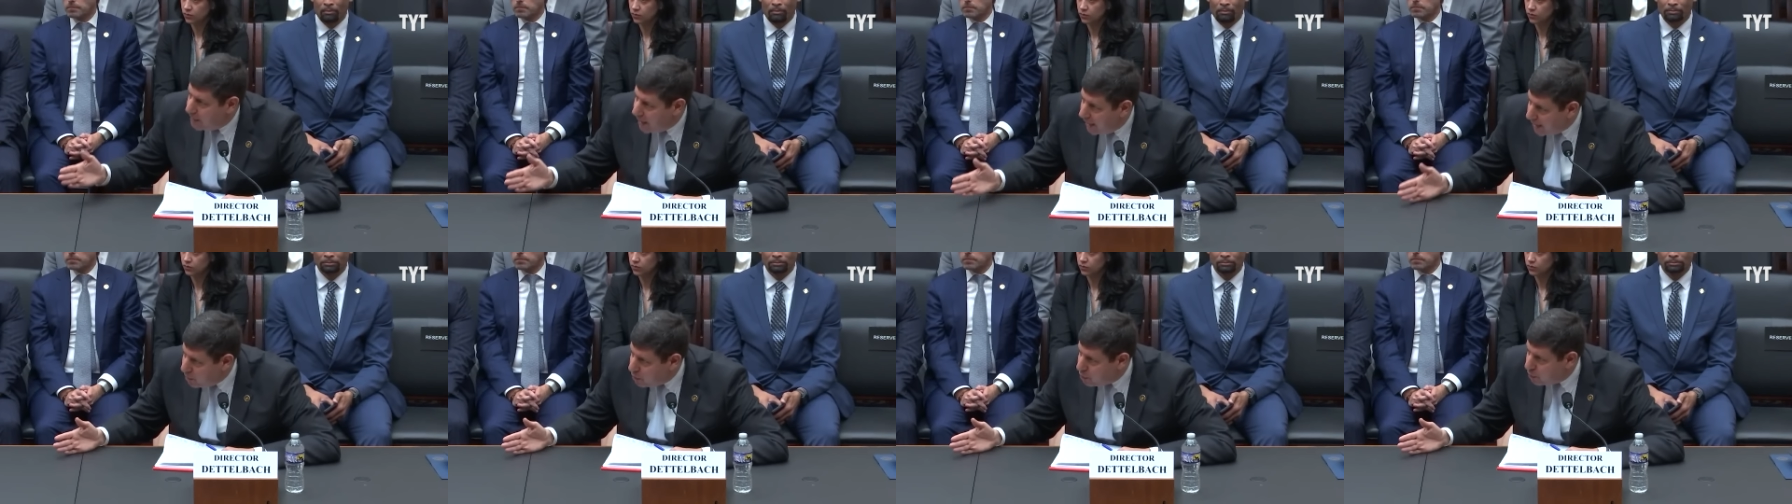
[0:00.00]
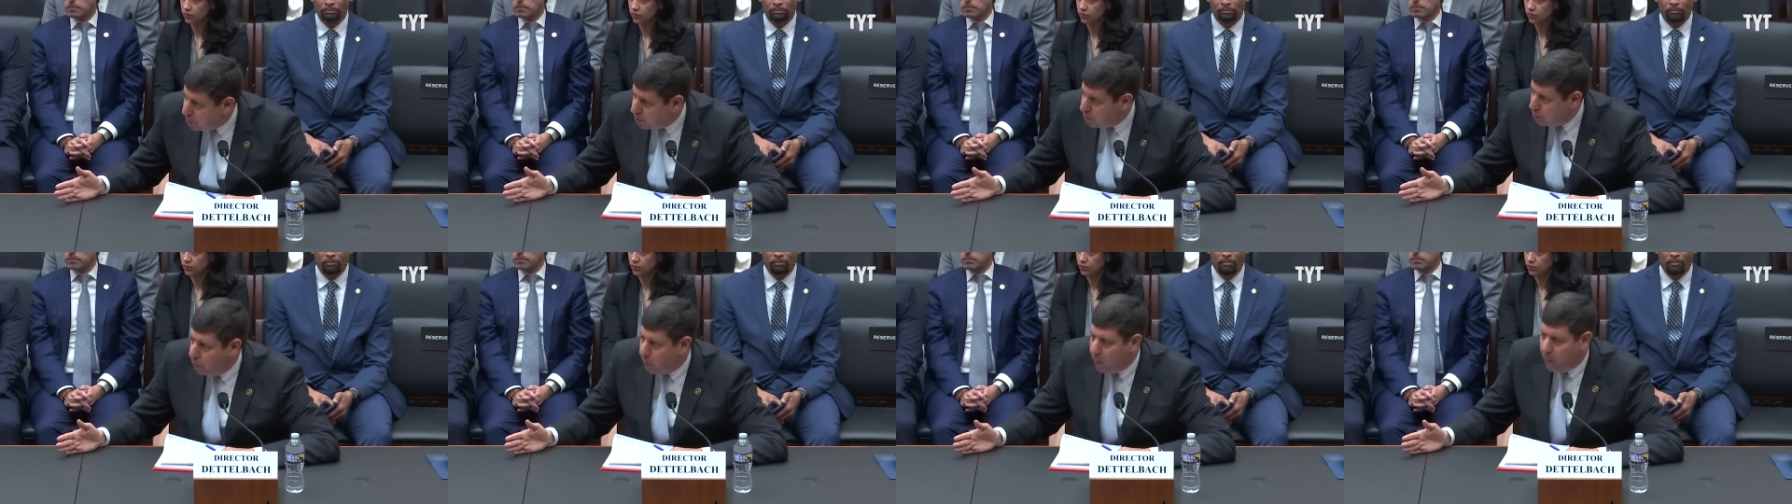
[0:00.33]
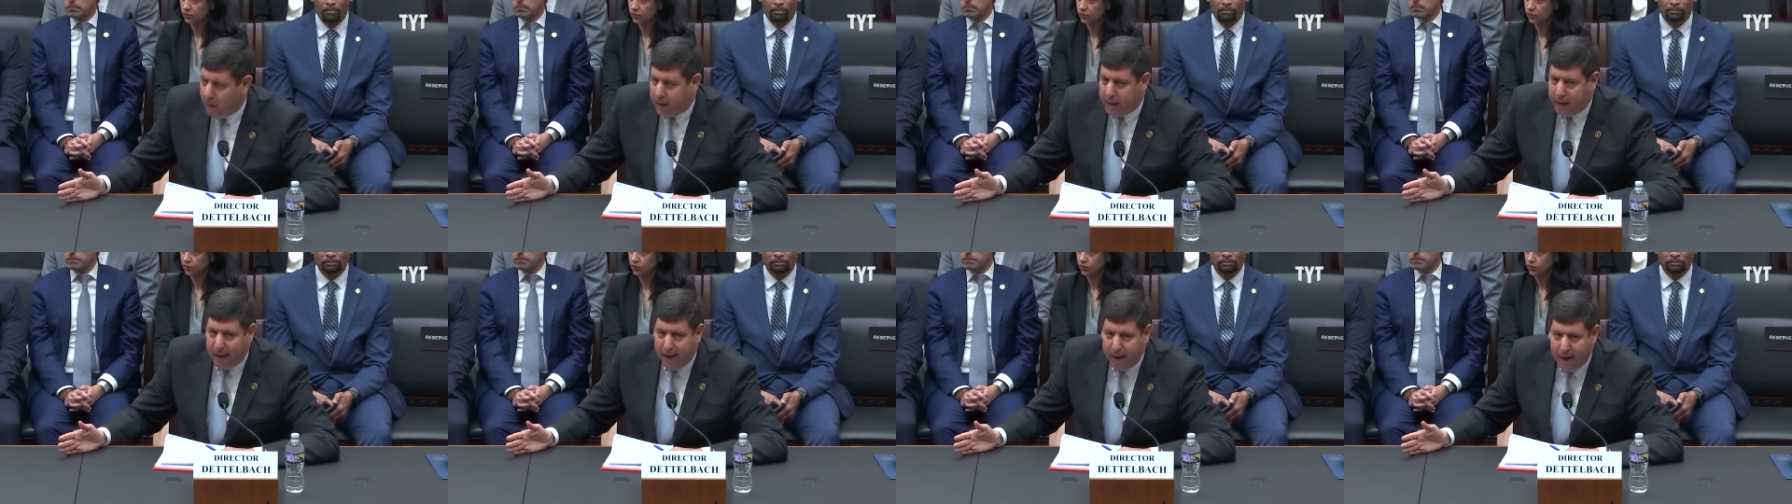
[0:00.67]
dangerous
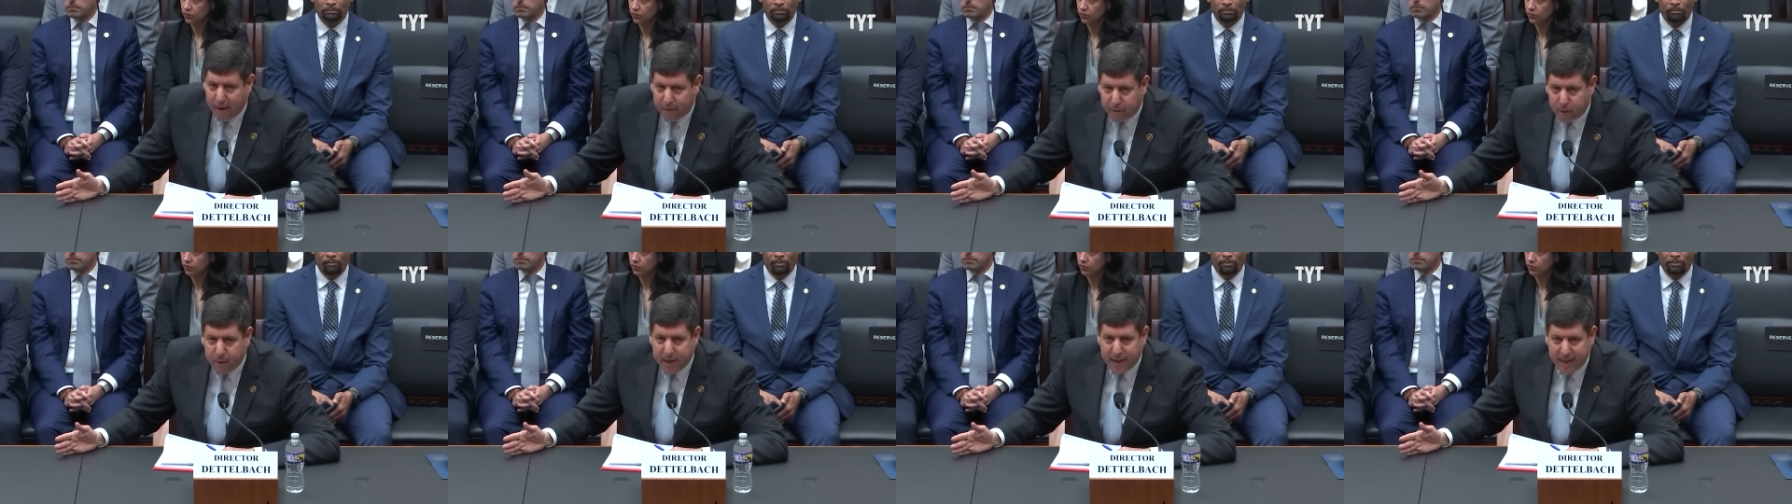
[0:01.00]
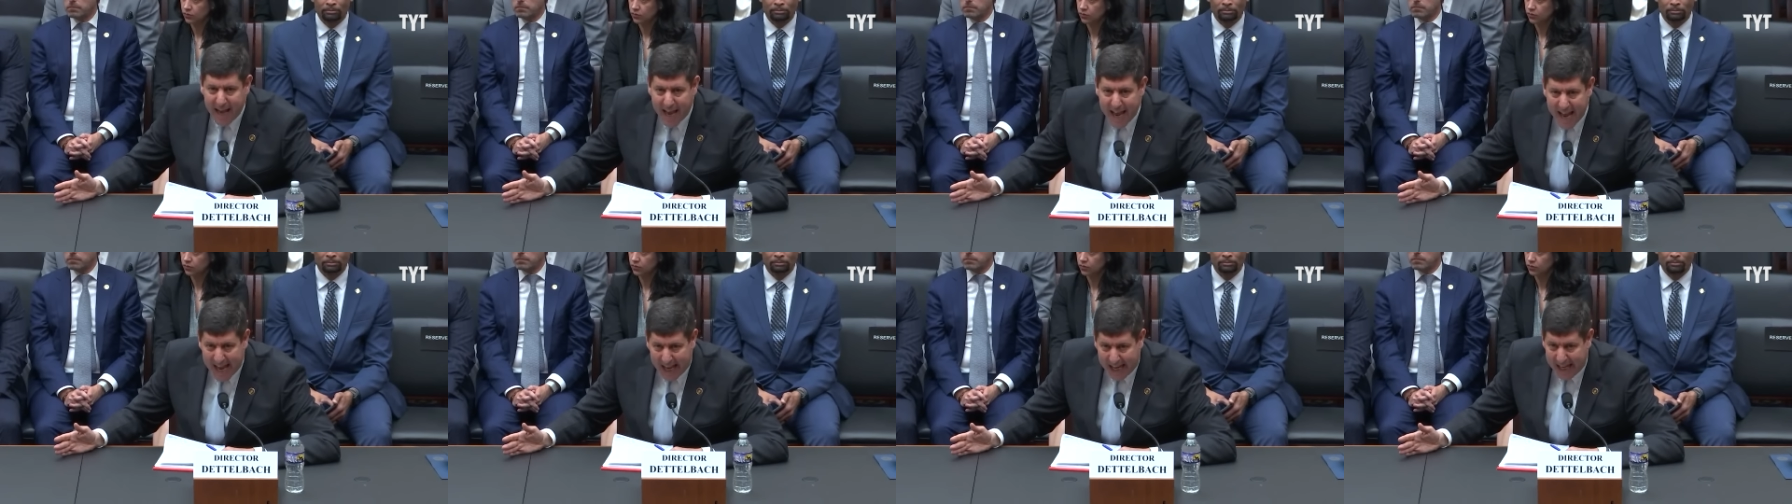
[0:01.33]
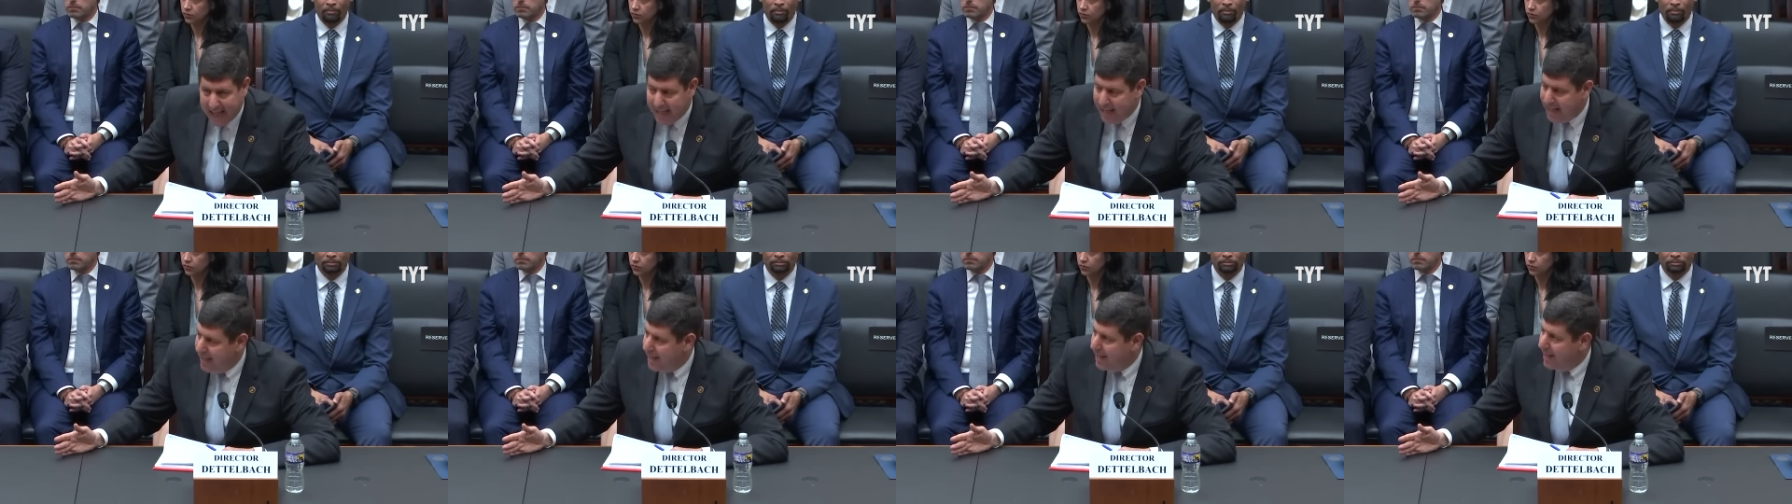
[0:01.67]
work every
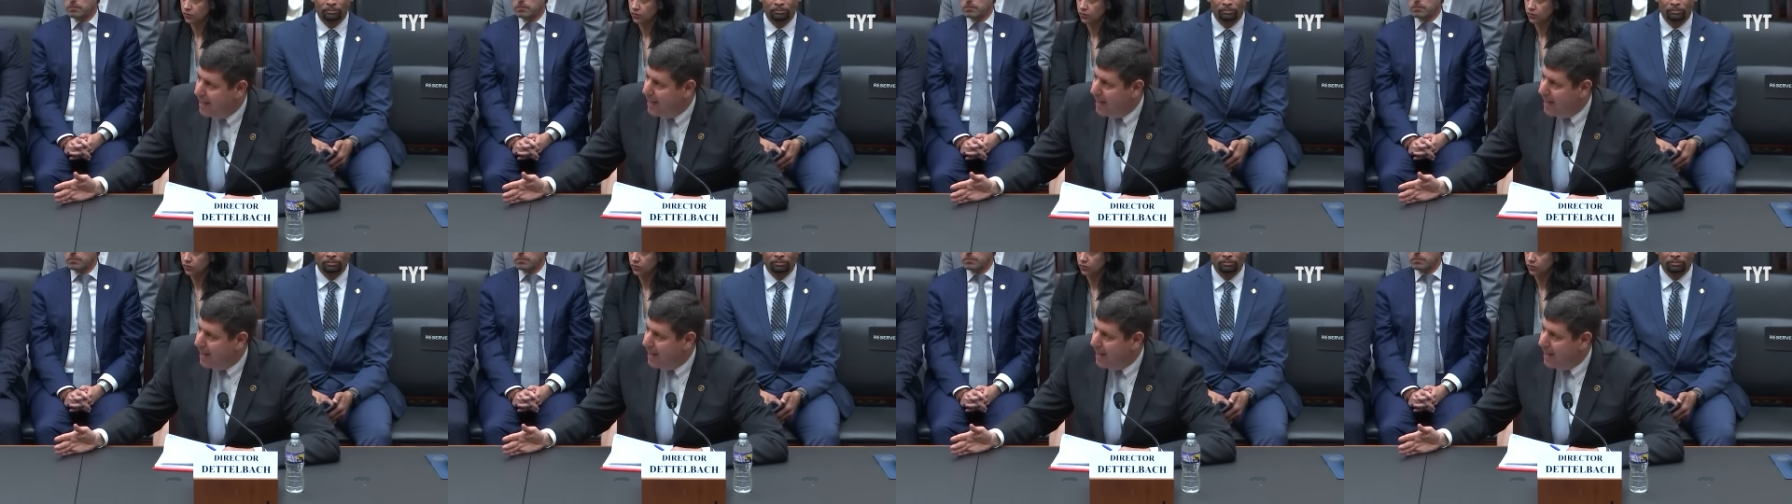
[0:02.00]
day.